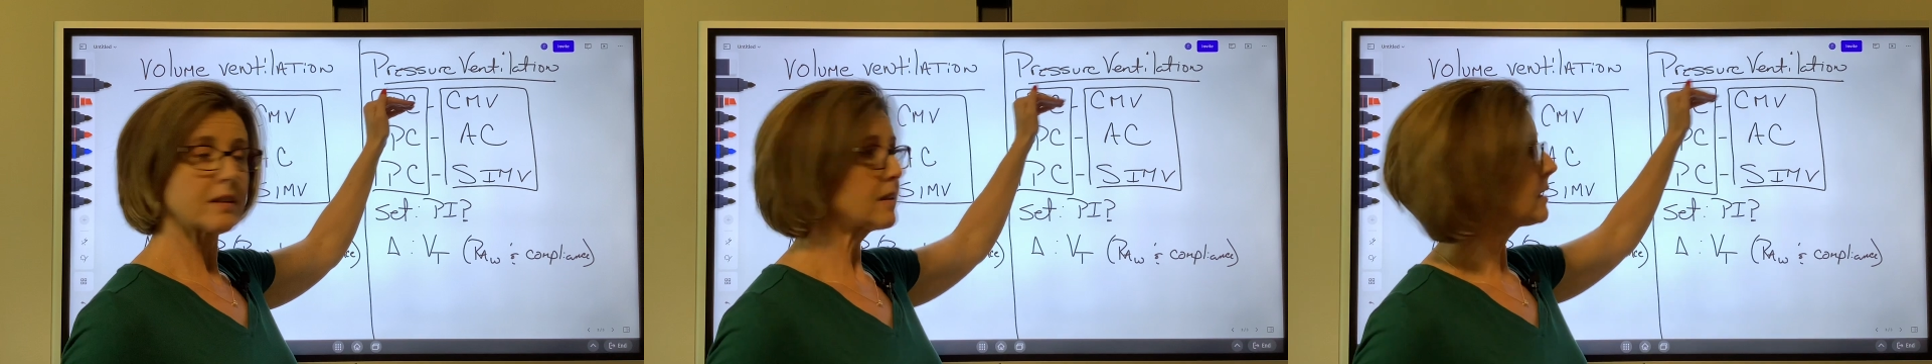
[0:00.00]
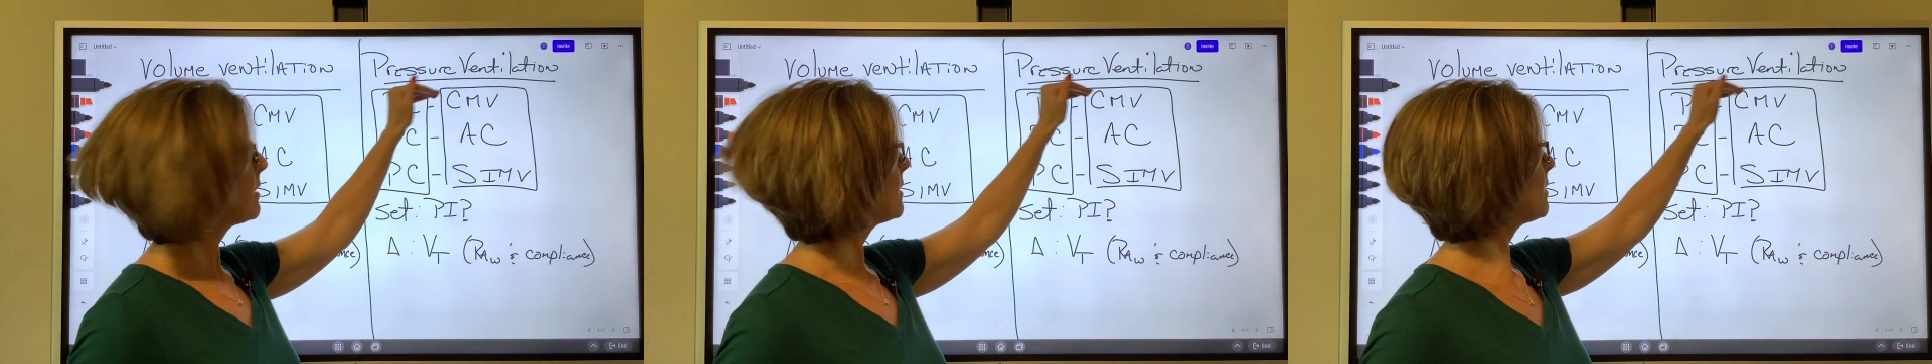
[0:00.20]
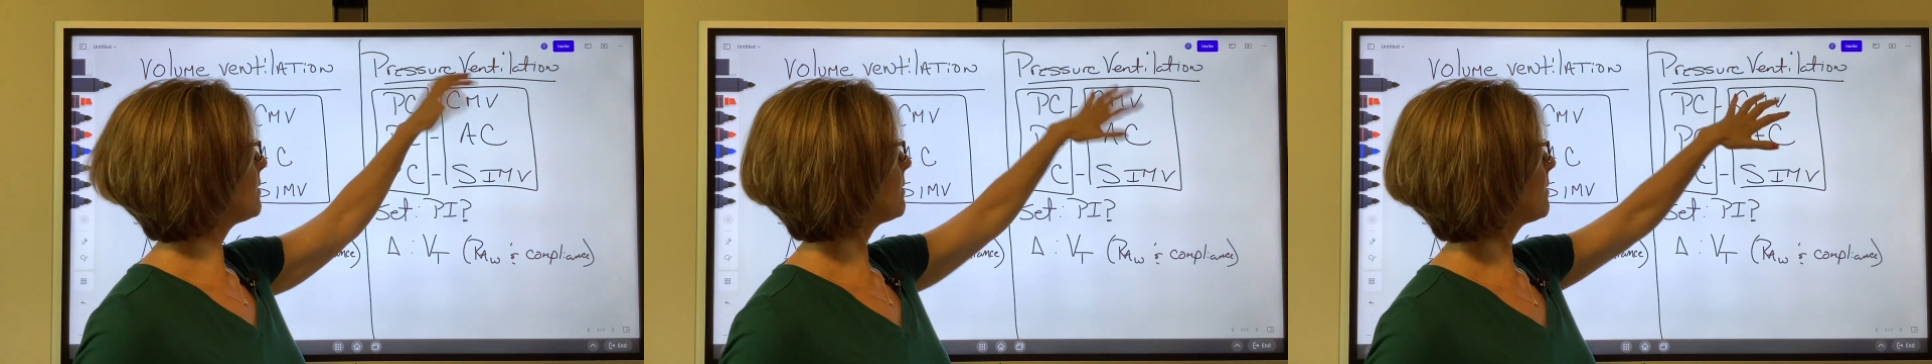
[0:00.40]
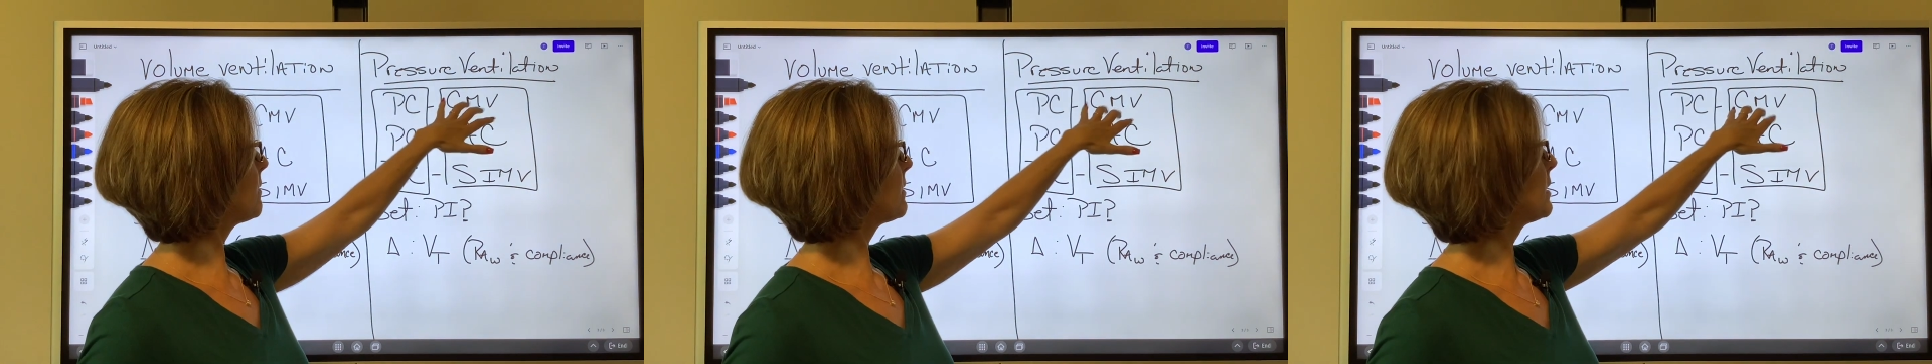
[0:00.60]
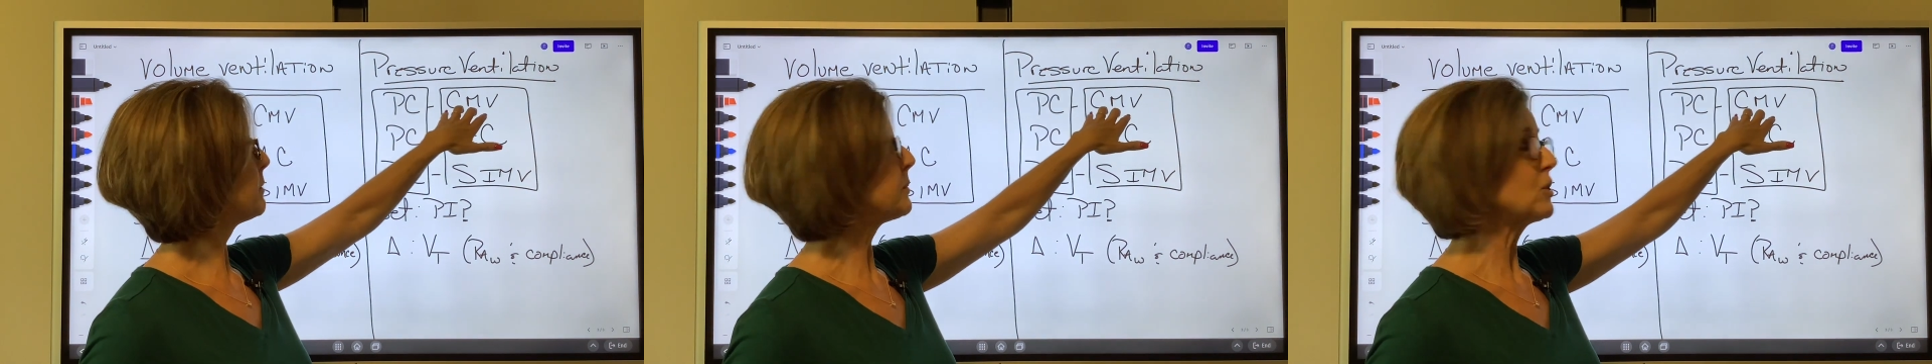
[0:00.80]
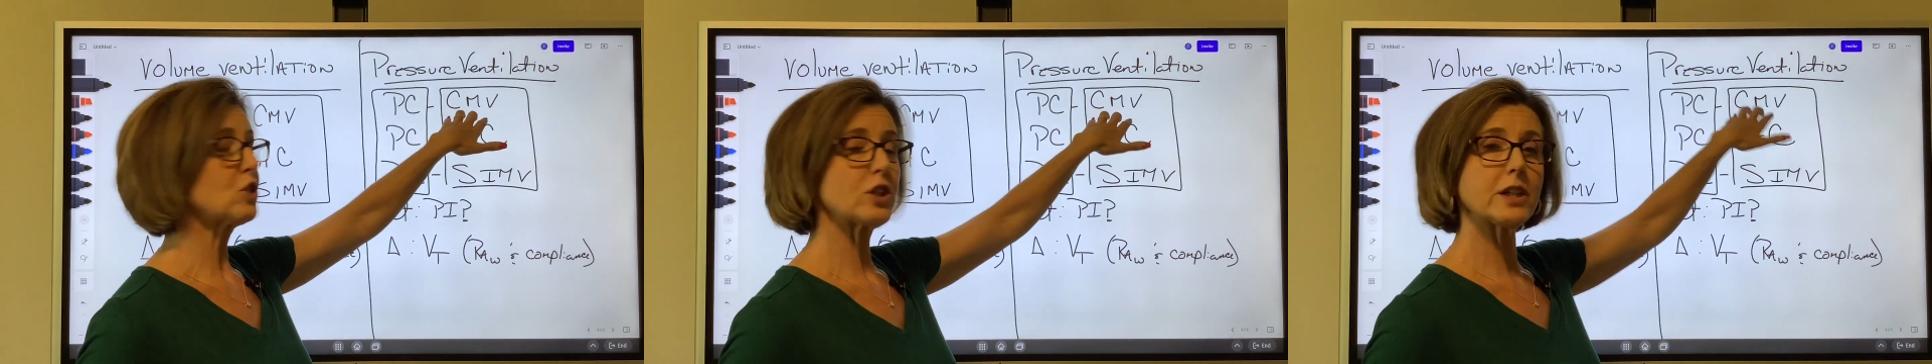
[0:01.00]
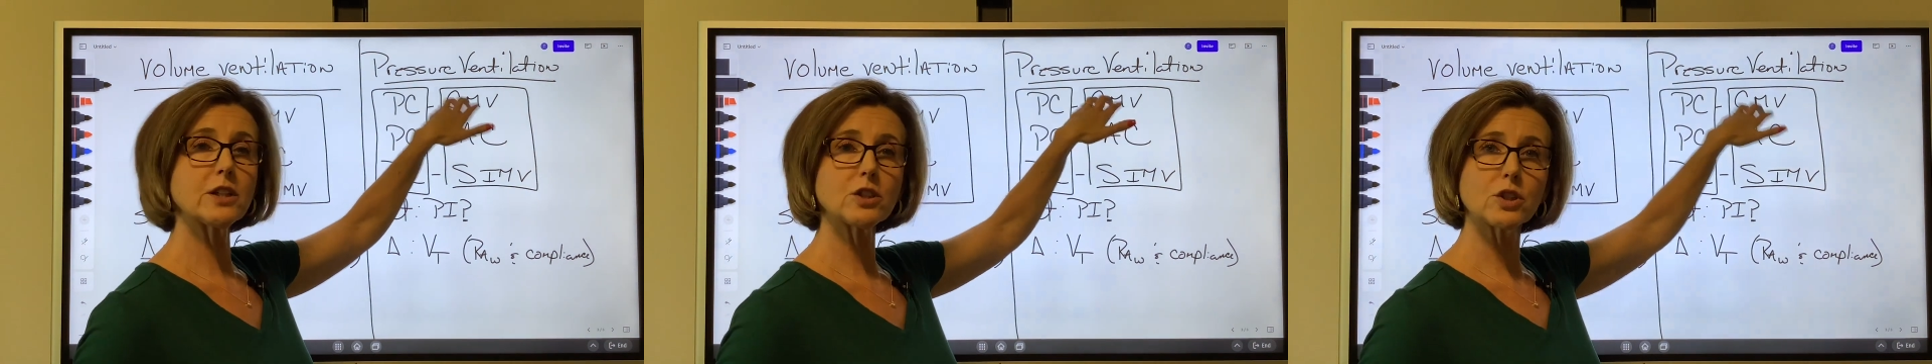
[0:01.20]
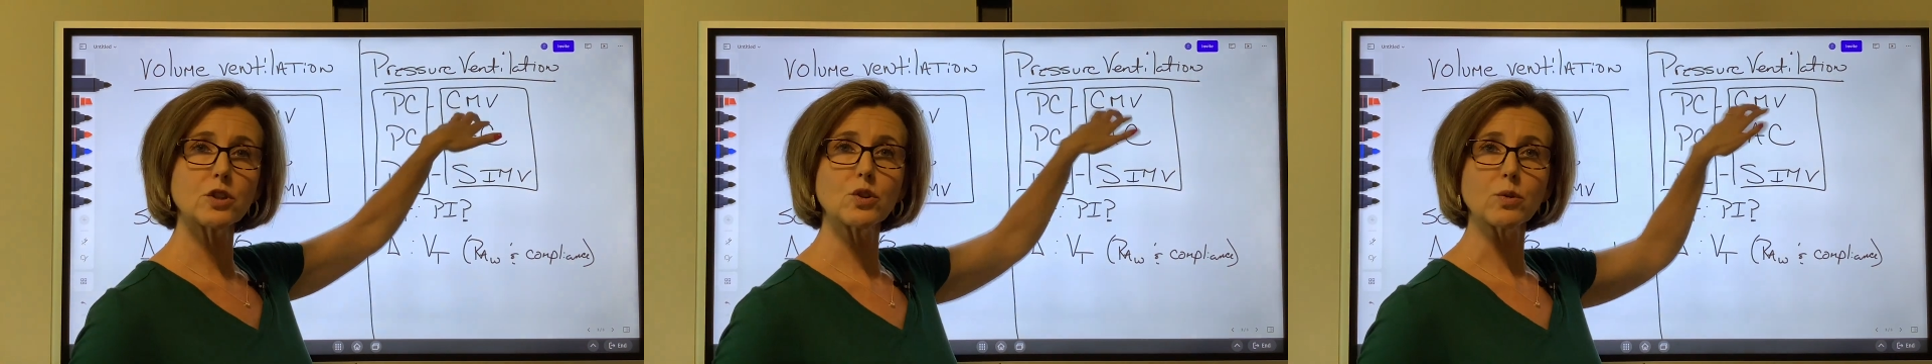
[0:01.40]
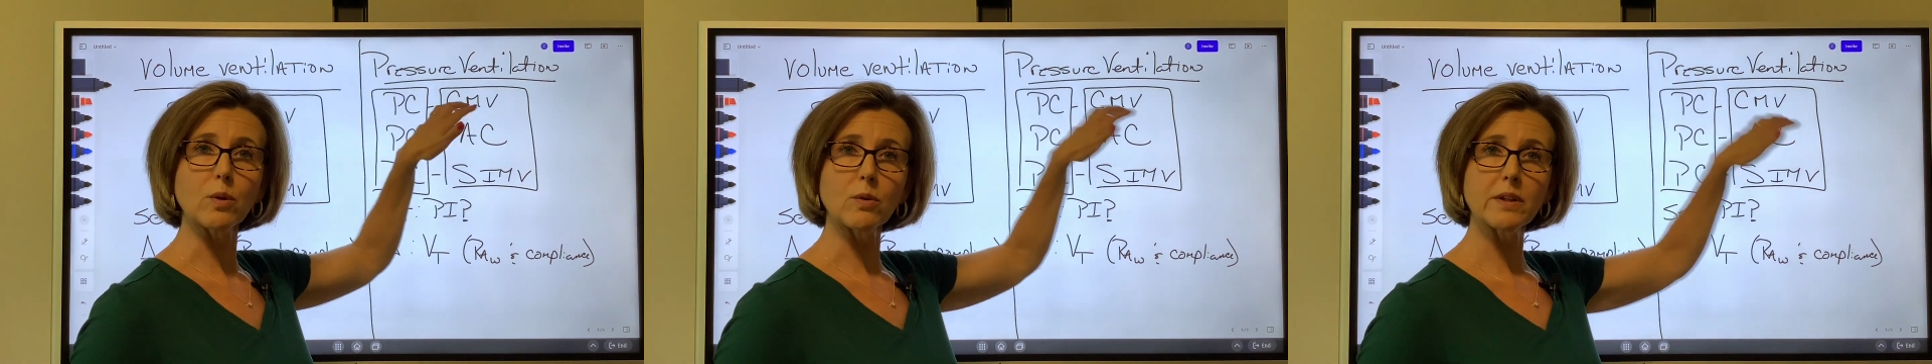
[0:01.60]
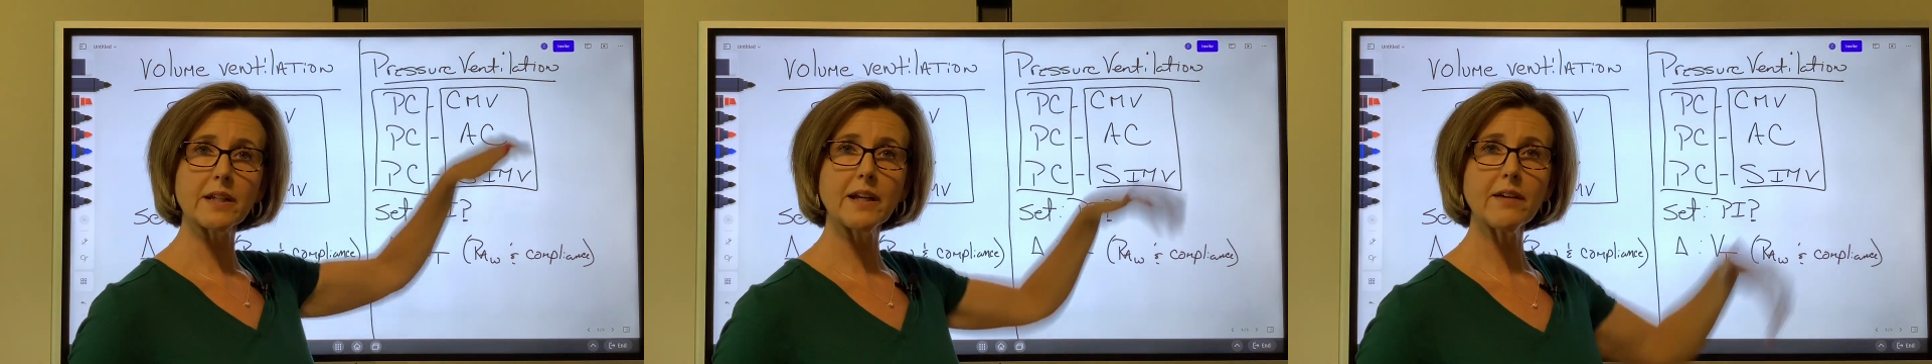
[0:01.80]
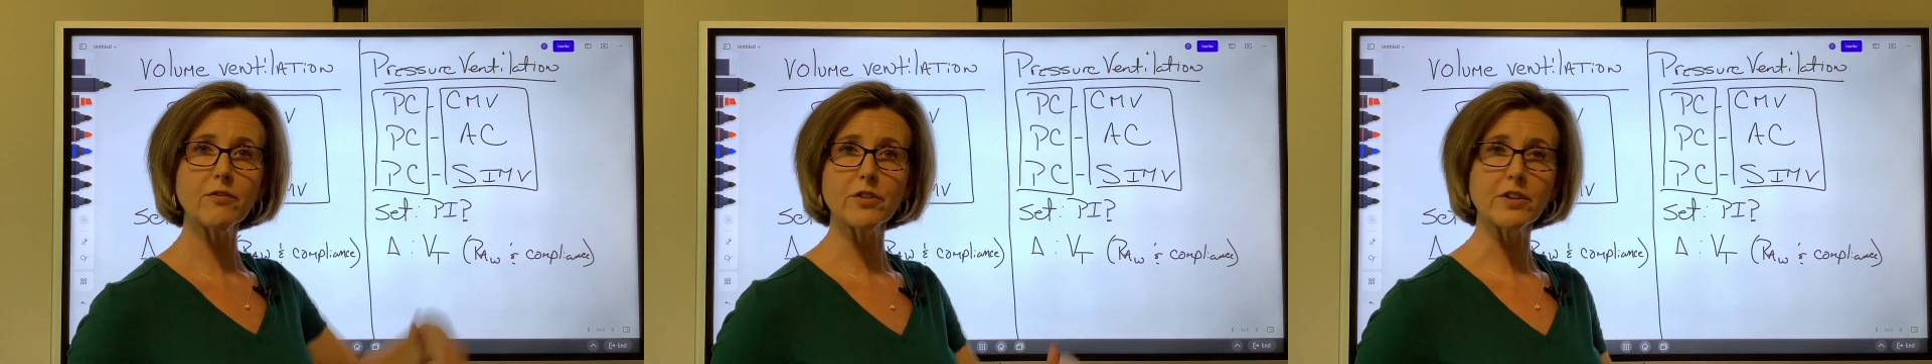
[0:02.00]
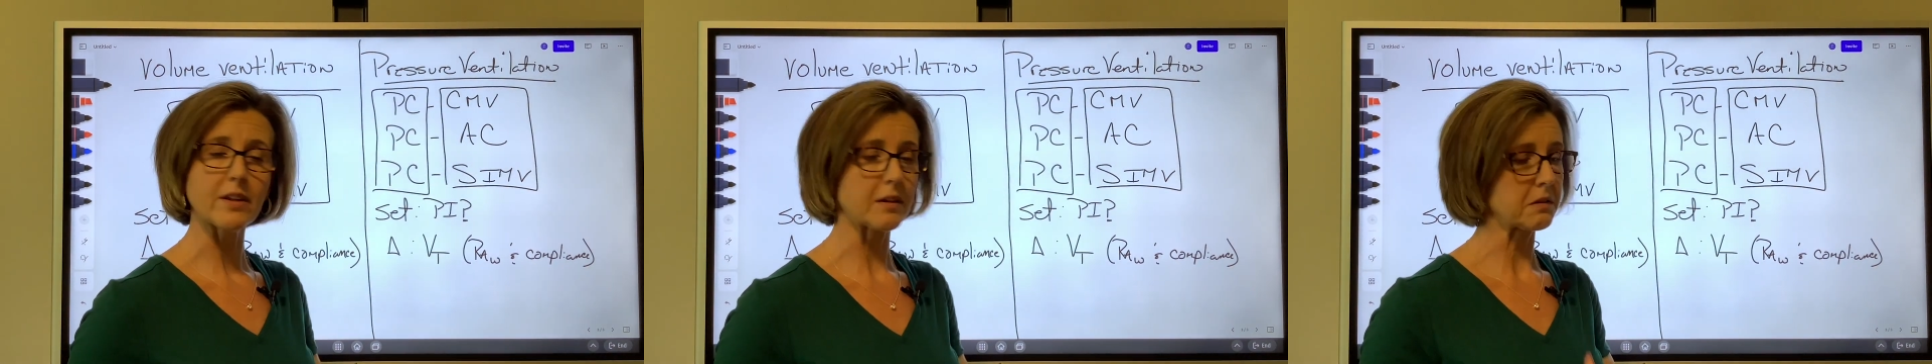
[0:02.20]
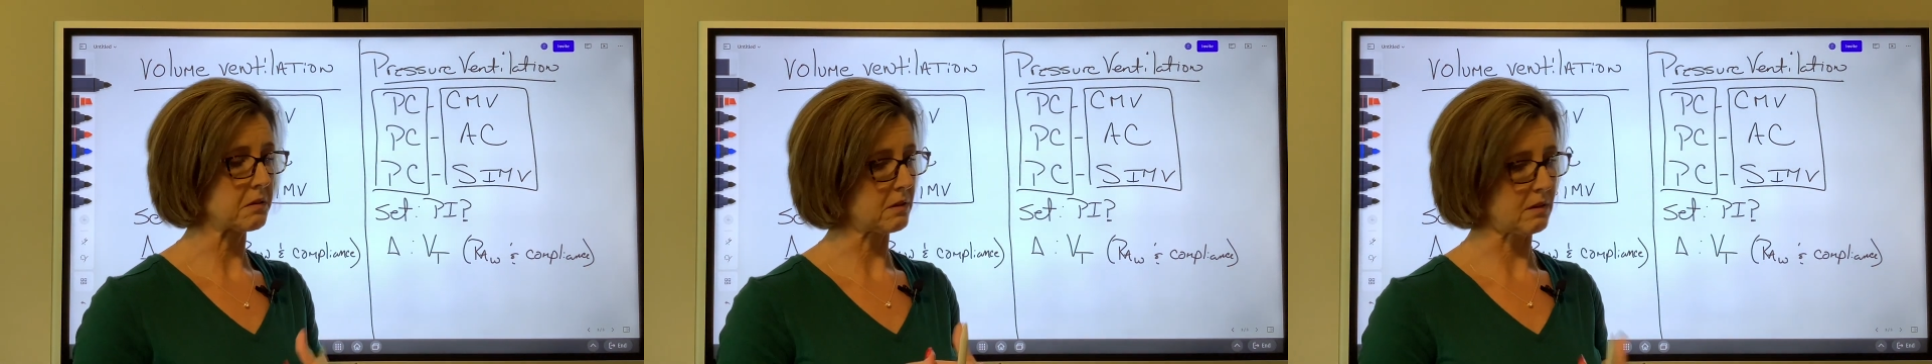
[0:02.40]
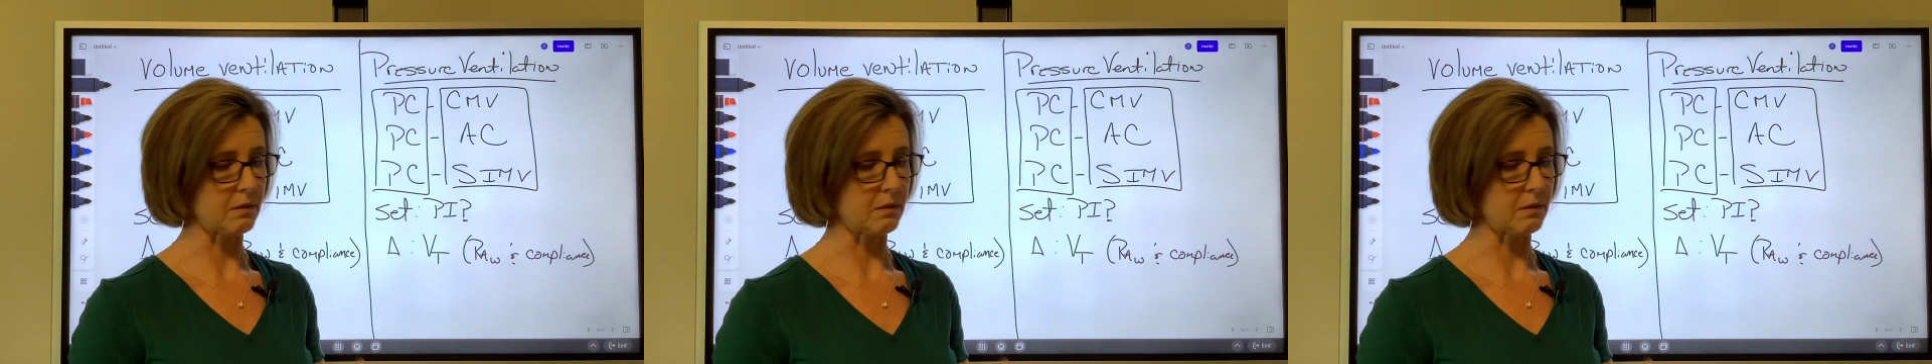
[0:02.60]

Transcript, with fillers: the, the machine's controlling everything.